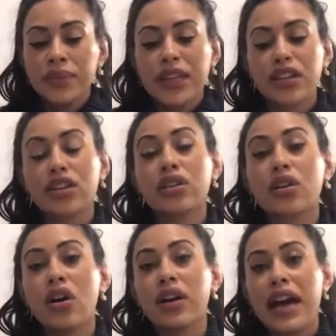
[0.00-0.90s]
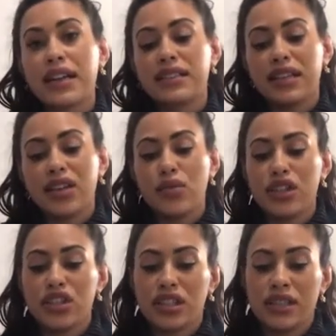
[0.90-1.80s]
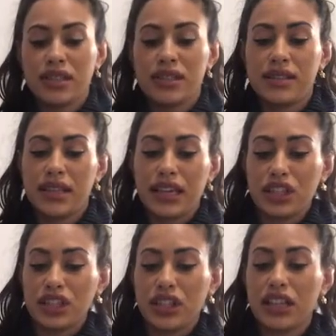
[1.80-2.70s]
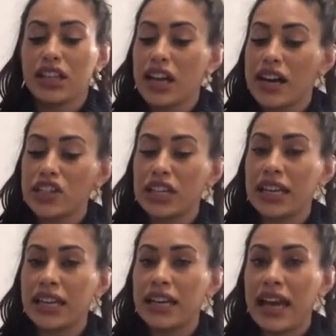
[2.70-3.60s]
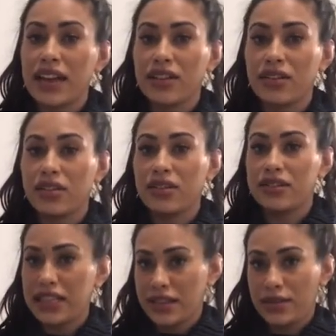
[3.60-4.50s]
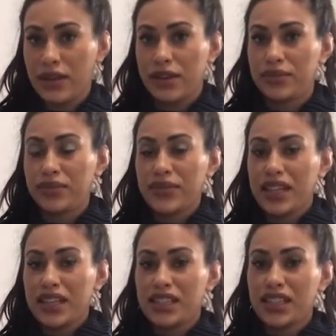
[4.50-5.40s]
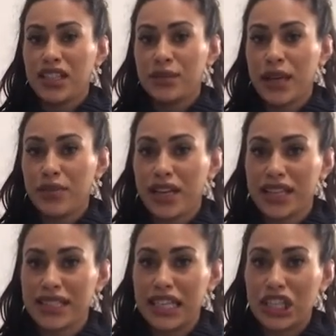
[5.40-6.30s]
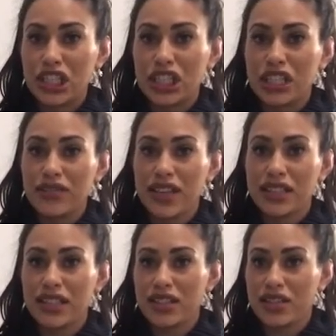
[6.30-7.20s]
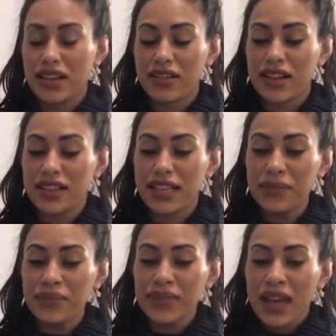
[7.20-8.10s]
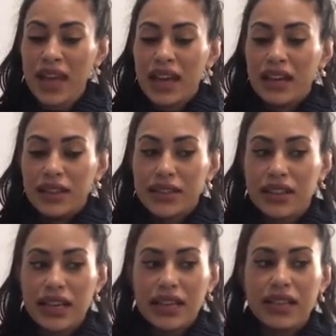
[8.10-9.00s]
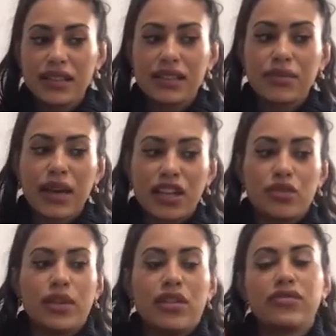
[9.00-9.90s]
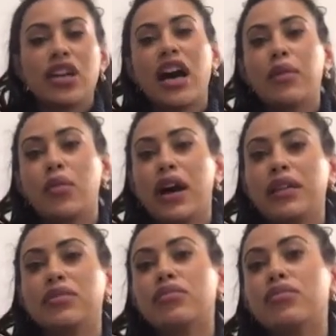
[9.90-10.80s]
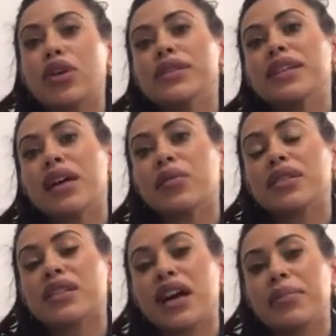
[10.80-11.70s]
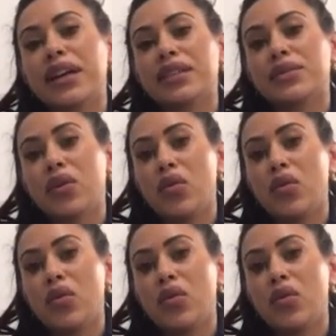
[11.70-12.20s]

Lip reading: and your long acting, which is the insulin glargine and your Detamir. Excuse my pronunciation if I didn't do that correctly. So that is the management of type 1. Most type 1 diabetics will